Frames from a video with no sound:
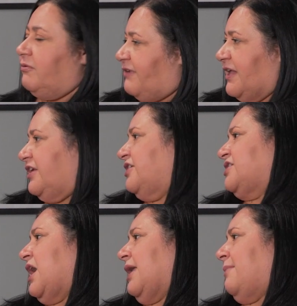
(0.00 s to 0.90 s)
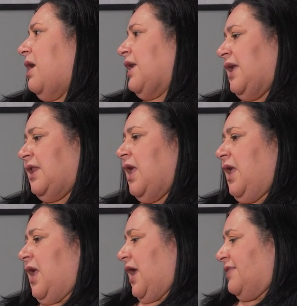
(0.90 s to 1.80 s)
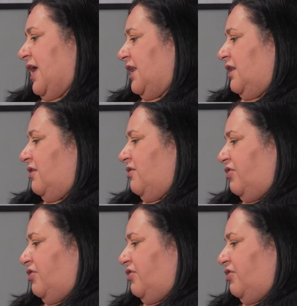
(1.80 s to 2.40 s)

finding your target market, and then